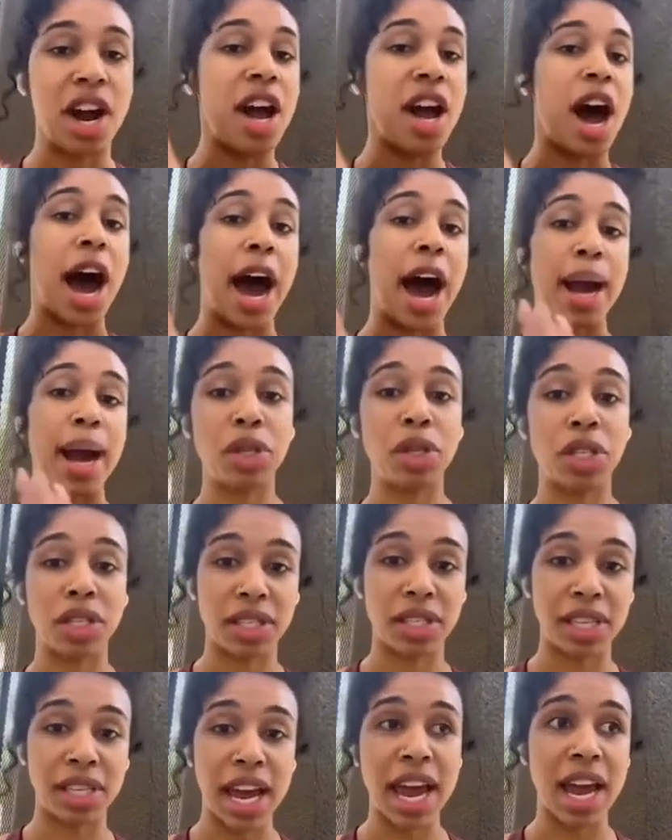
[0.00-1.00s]
Really I'm just
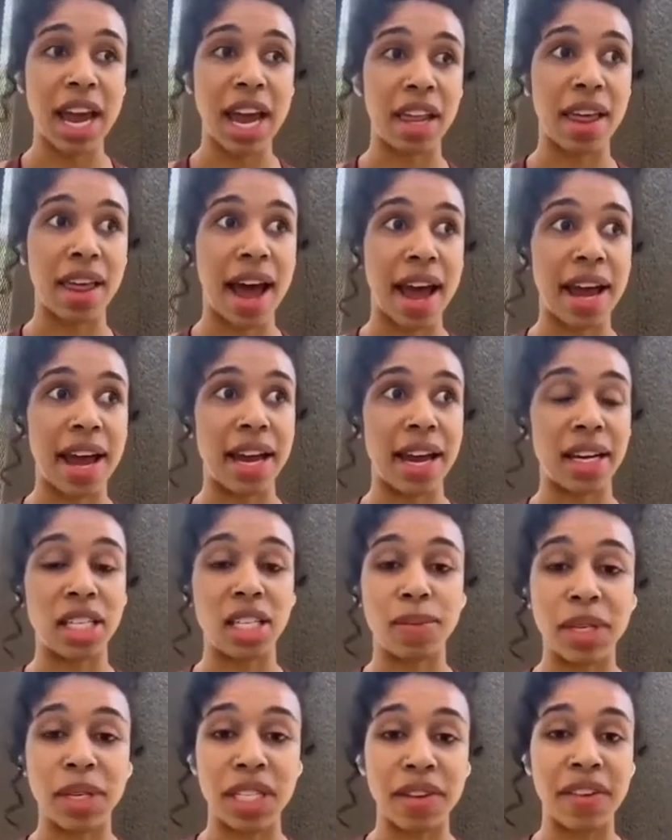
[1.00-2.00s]
saying that in
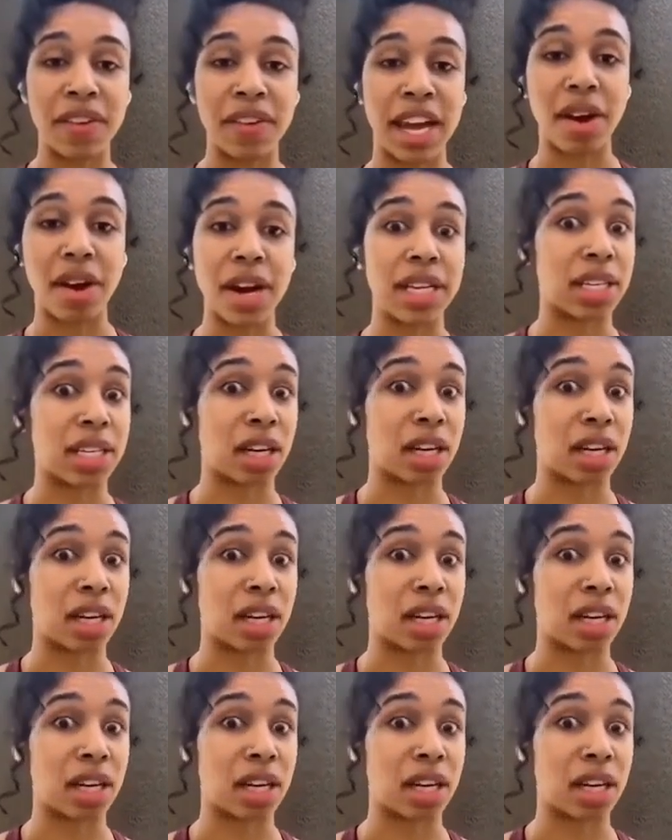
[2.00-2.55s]
specific areas, in a